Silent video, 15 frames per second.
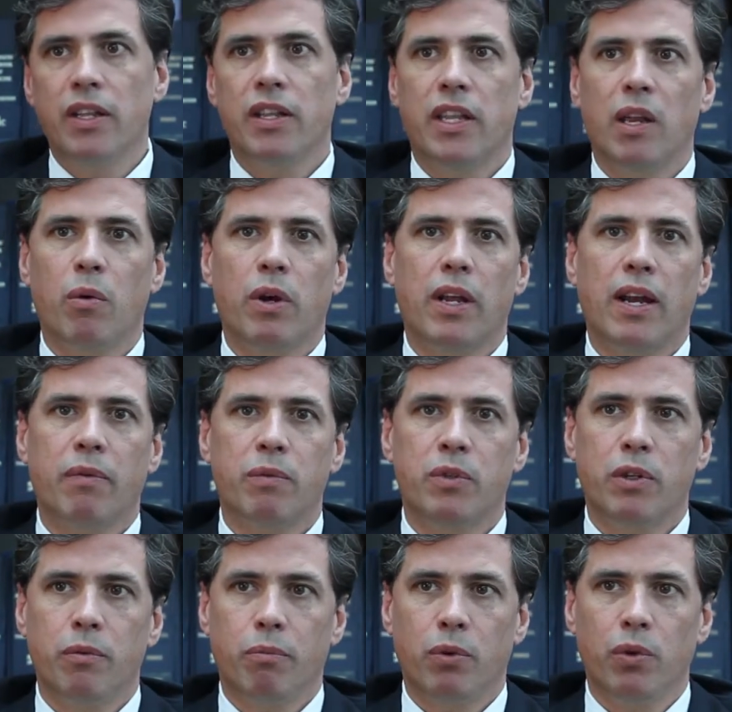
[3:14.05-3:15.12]
they would have
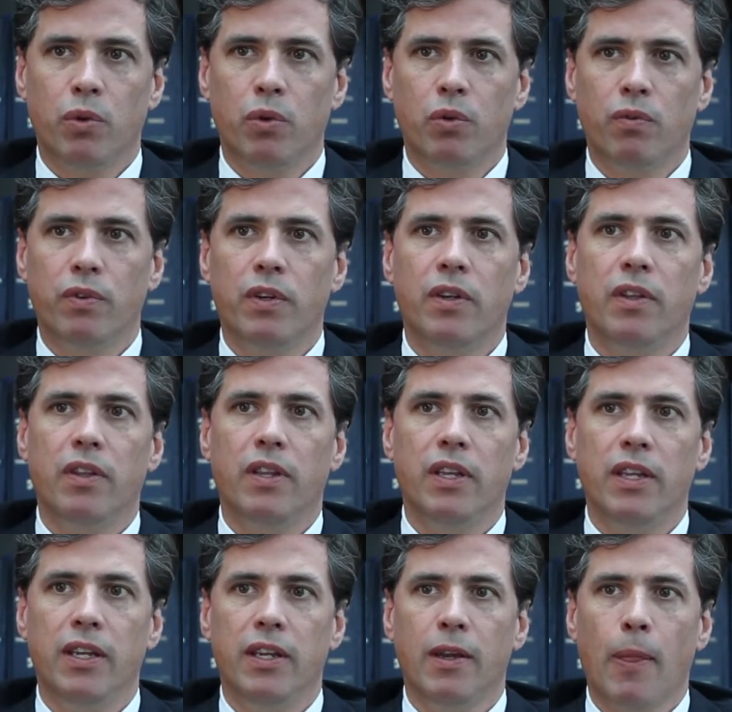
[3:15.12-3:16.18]
to prove
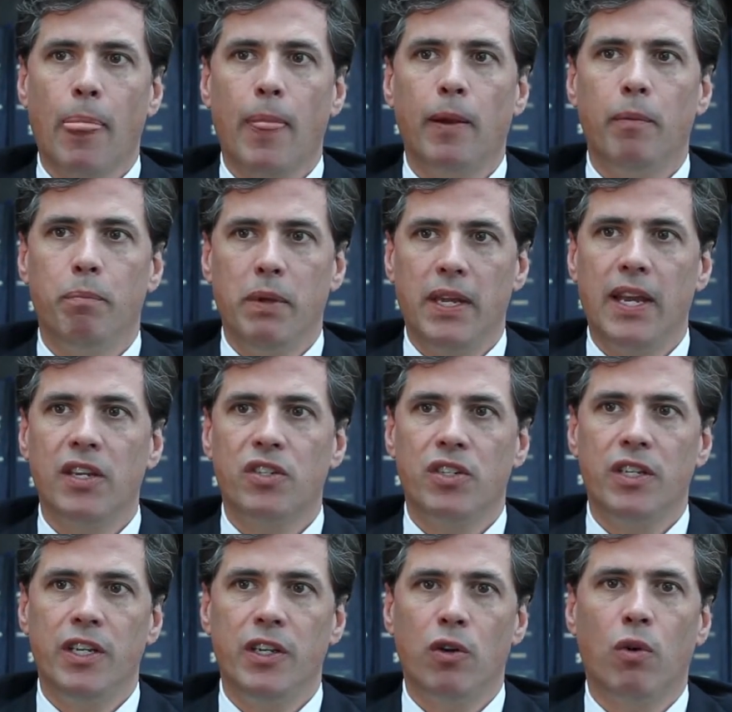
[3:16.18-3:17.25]
the
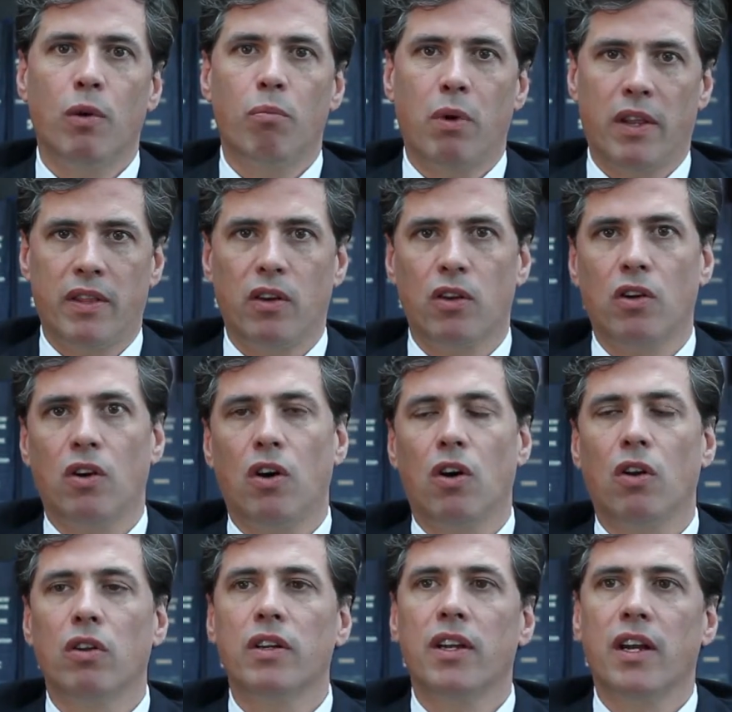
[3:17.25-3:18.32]
BAC or breath
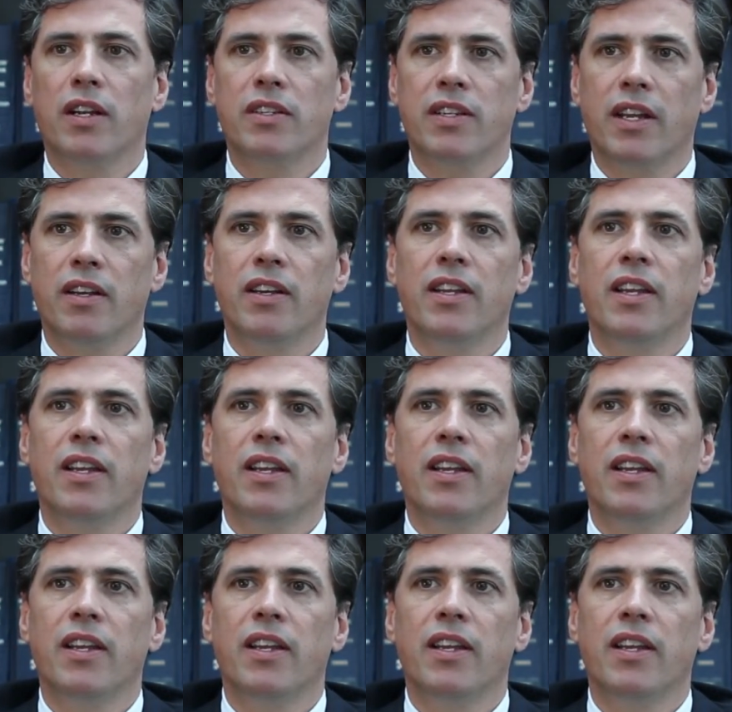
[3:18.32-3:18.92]
alcohol content